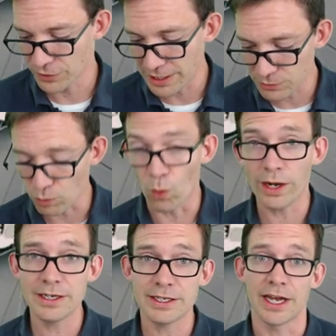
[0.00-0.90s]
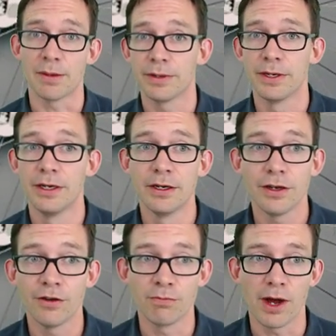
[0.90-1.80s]
one type
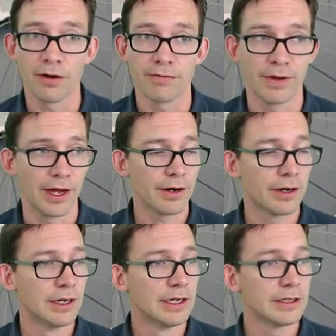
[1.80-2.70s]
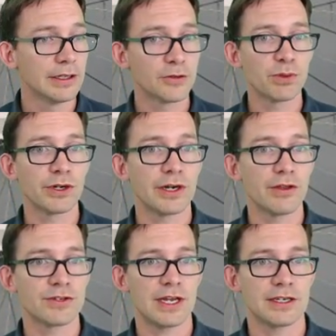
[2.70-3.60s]
of modifier. Let's put another
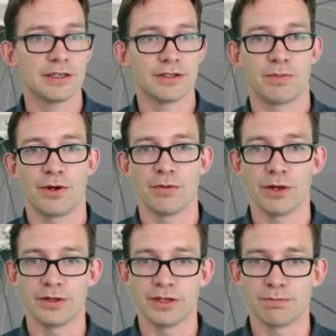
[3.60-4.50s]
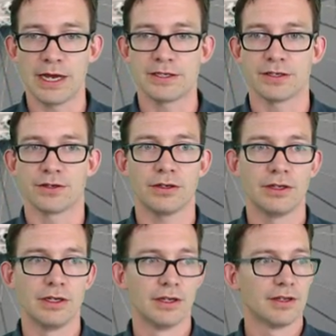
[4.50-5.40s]
sentence up here about this bicycle.
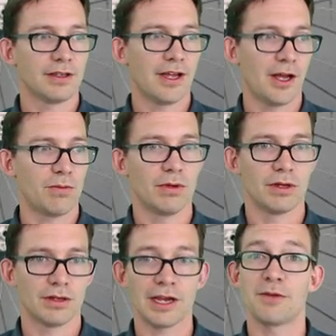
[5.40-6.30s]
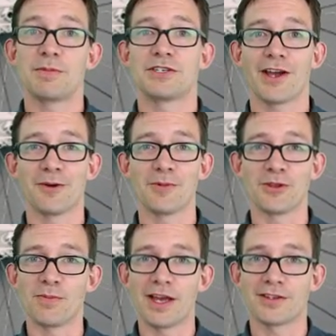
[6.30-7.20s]
I'm going to be talking about this
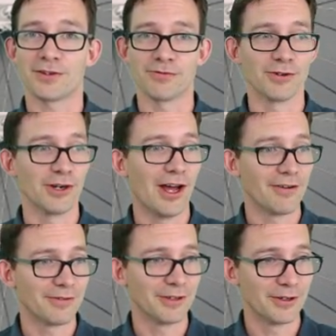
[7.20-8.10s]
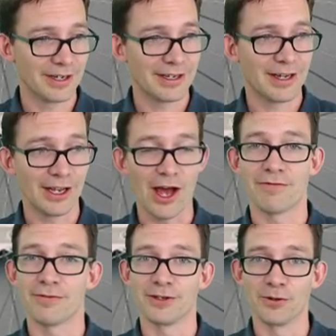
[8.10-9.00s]
bicycle for
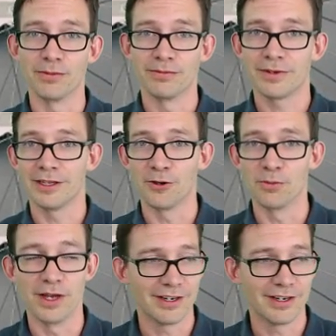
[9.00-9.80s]
a little bit here,